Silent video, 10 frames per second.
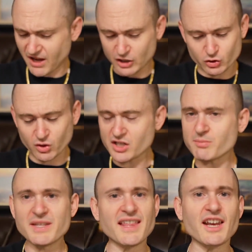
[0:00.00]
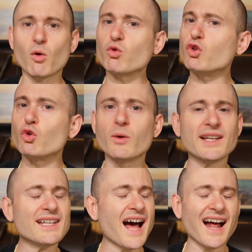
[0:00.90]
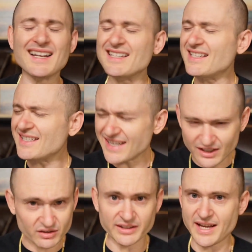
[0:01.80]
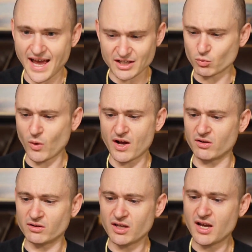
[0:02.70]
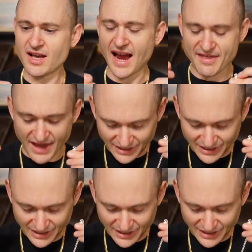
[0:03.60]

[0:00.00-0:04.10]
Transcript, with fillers: And trust me, they don't do it not nearly as well. And